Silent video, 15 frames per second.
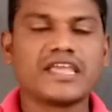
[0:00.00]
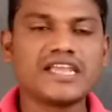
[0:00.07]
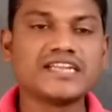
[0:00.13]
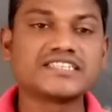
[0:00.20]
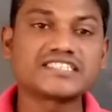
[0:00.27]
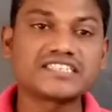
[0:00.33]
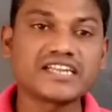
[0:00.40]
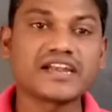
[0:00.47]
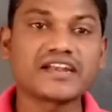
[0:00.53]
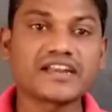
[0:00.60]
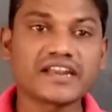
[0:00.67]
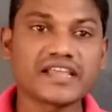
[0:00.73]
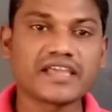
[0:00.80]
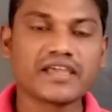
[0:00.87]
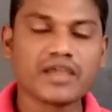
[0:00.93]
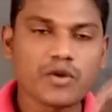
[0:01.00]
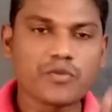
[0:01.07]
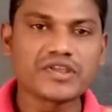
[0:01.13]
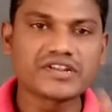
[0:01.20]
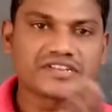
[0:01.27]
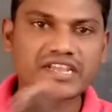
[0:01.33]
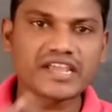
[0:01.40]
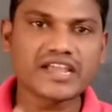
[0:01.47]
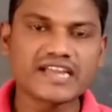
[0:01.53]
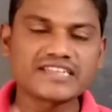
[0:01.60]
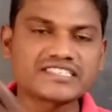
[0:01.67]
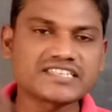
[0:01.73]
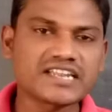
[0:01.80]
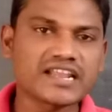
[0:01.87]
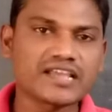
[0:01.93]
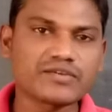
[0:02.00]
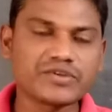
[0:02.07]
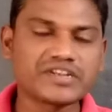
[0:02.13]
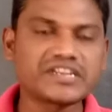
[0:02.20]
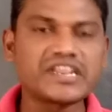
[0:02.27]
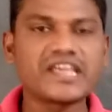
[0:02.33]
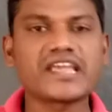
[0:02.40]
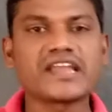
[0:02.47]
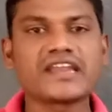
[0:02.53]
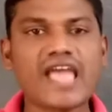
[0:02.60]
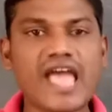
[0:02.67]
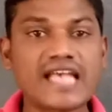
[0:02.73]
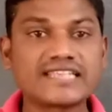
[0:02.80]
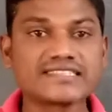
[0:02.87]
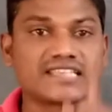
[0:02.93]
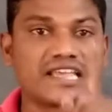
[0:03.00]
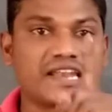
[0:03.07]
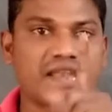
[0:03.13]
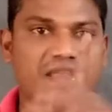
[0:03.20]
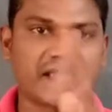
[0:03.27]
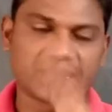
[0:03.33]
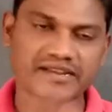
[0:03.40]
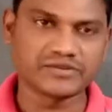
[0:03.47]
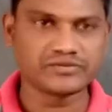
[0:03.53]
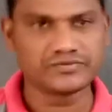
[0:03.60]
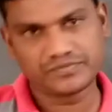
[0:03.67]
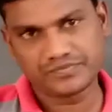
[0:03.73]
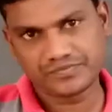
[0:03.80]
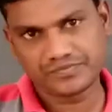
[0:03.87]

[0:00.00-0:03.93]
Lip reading: incident ray we taken as negative.